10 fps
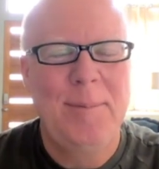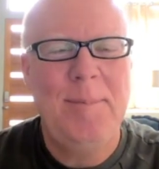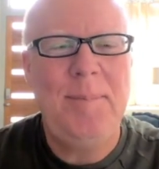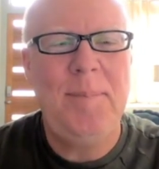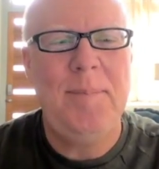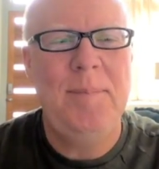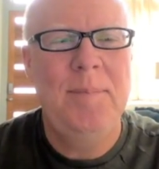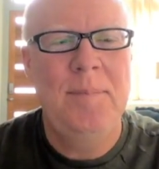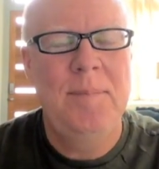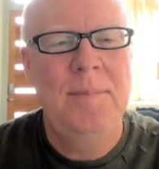
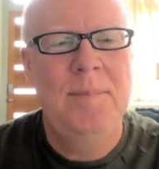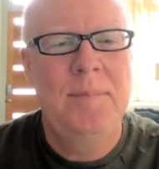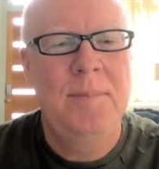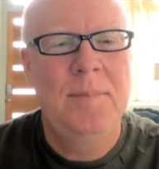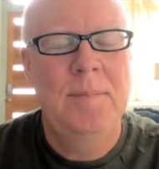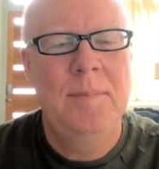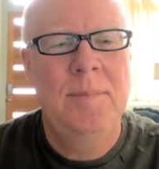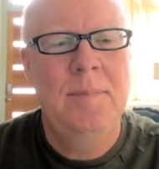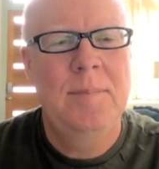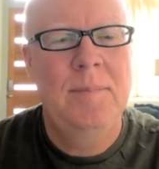
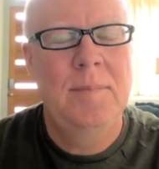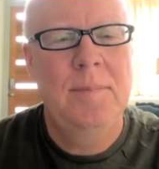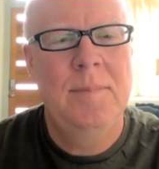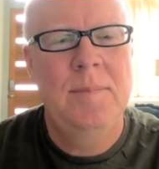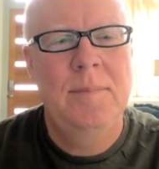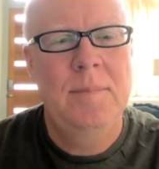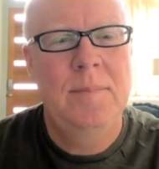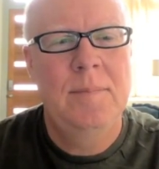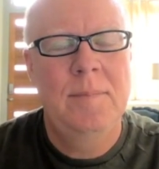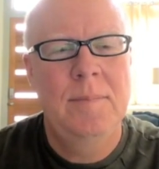
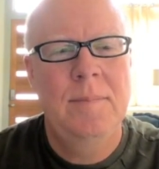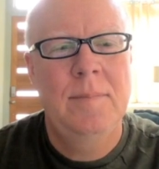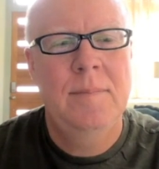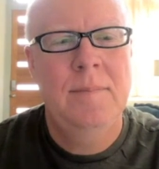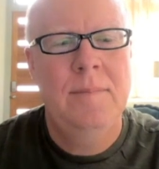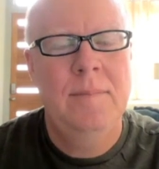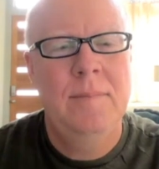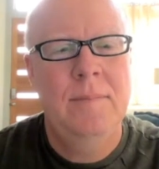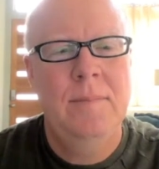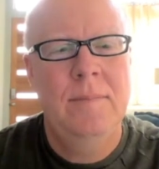
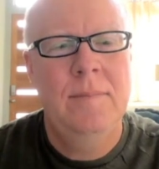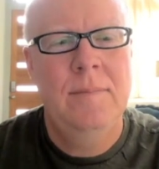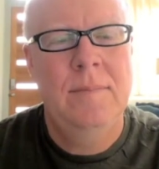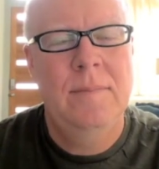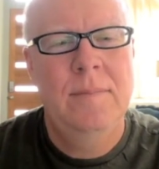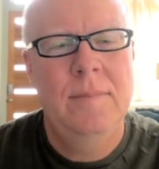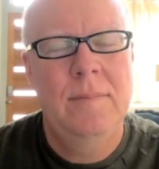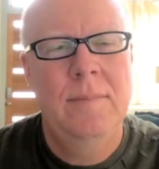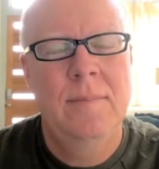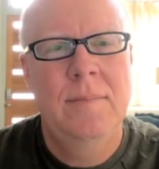
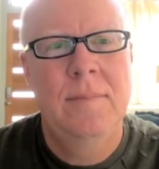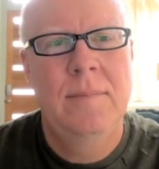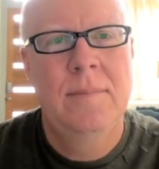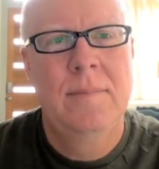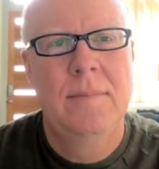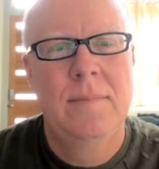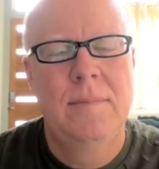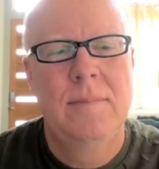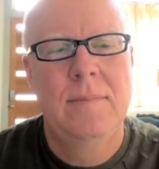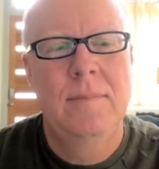
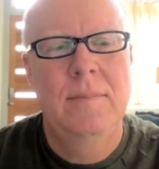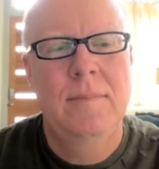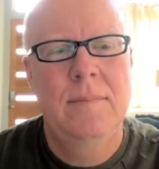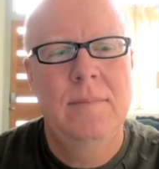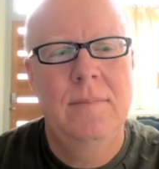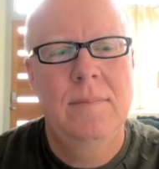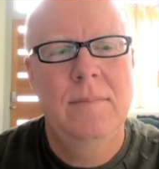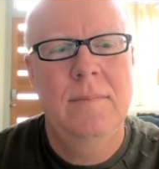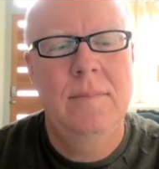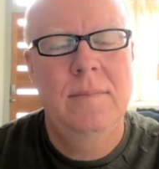
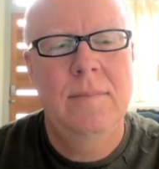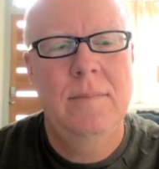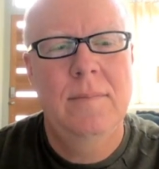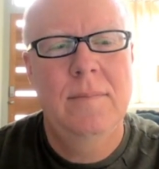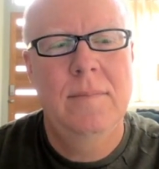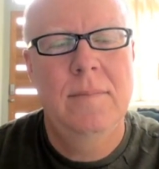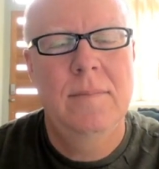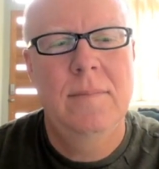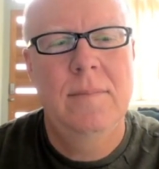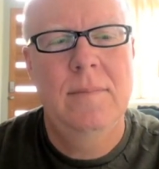(silent)